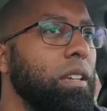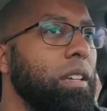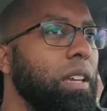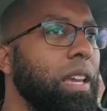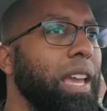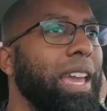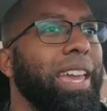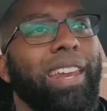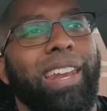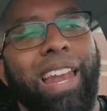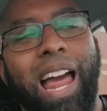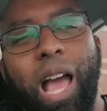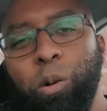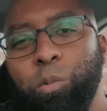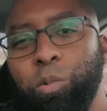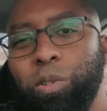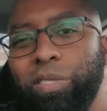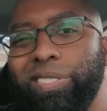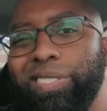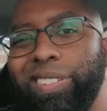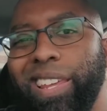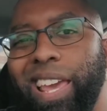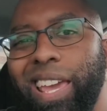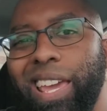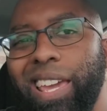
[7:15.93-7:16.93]
And I will
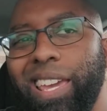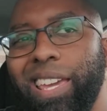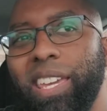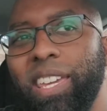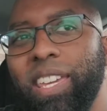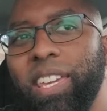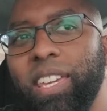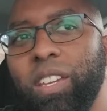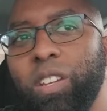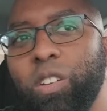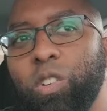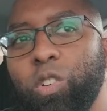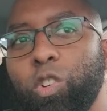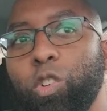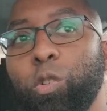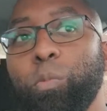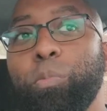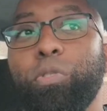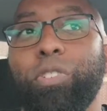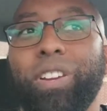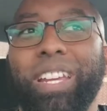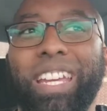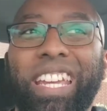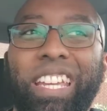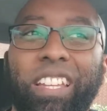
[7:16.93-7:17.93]
say
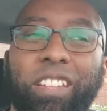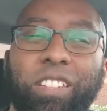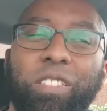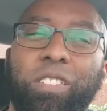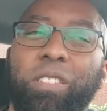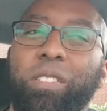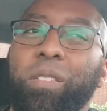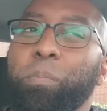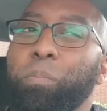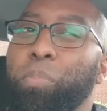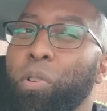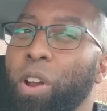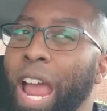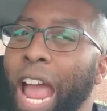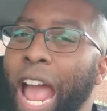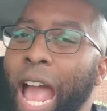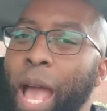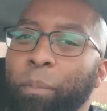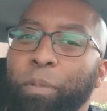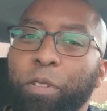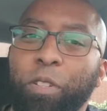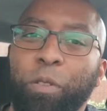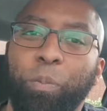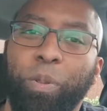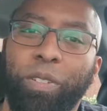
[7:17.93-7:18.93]
Uber Eats
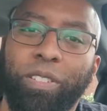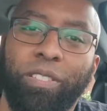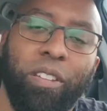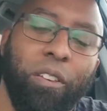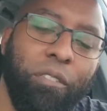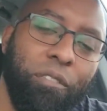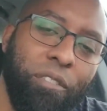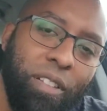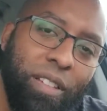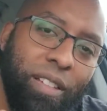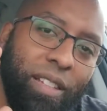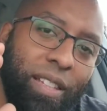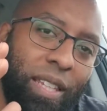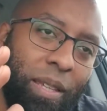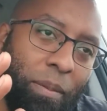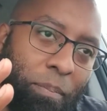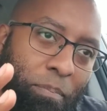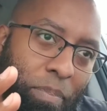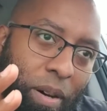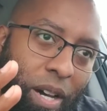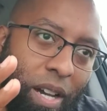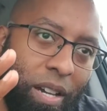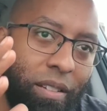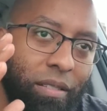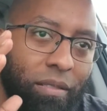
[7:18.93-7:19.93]
perhaps specifically,
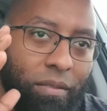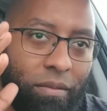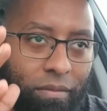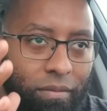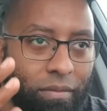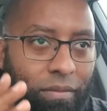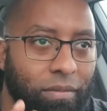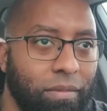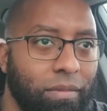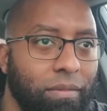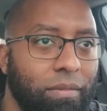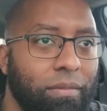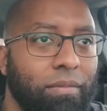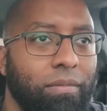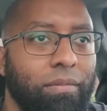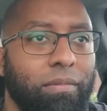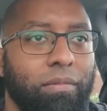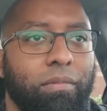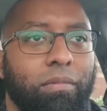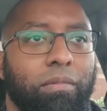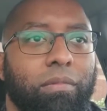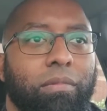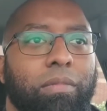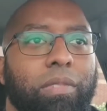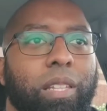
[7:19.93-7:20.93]
but
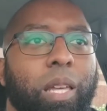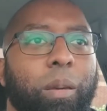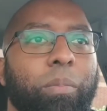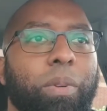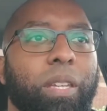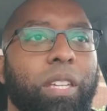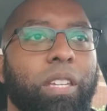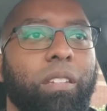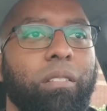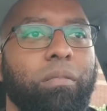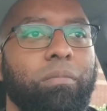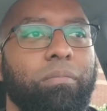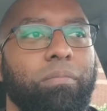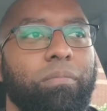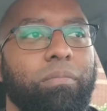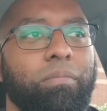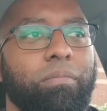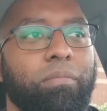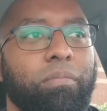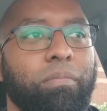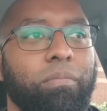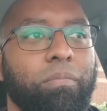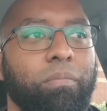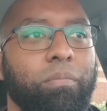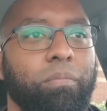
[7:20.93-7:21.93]
let me
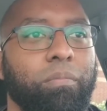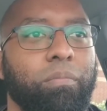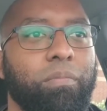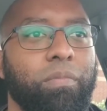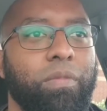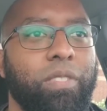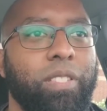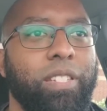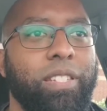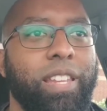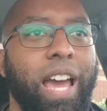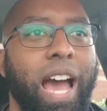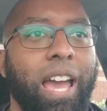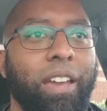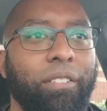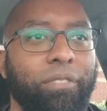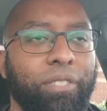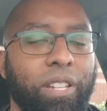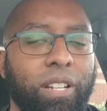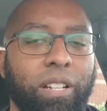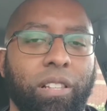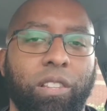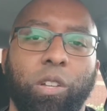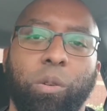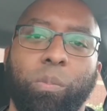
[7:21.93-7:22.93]
dive
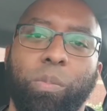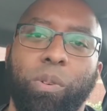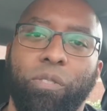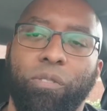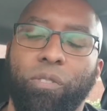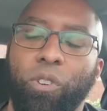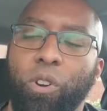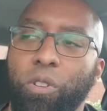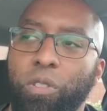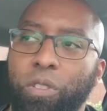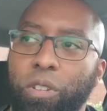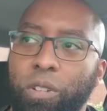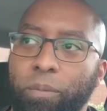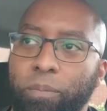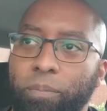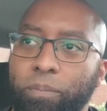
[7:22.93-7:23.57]
in a little bit further.